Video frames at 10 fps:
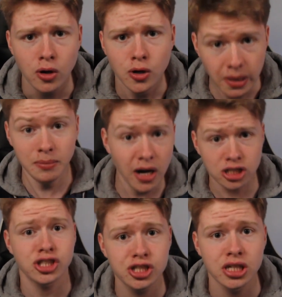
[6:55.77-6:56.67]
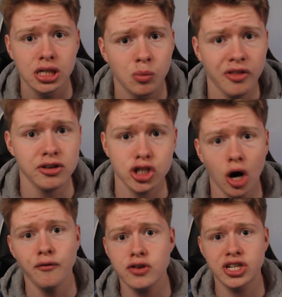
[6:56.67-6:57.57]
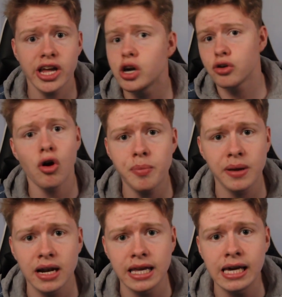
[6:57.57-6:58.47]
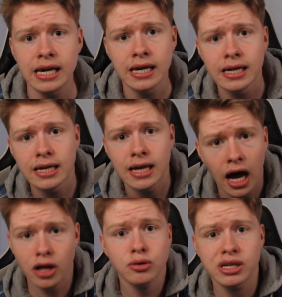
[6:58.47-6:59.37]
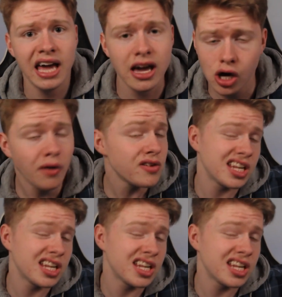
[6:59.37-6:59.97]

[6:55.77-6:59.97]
We must. Whether it's Conference League or Europa League, I don't care. Conference